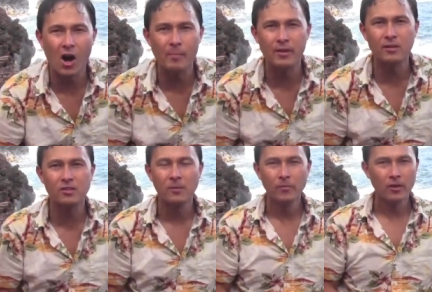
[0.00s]

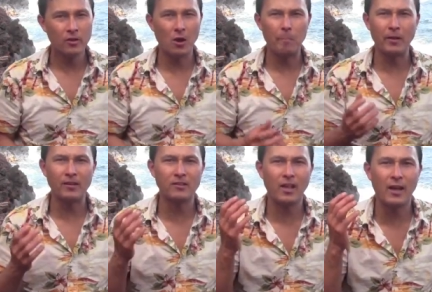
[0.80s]
almonds. You know,
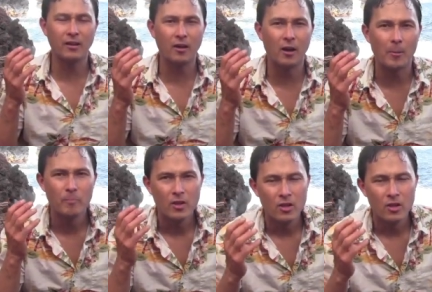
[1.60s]
places like uh,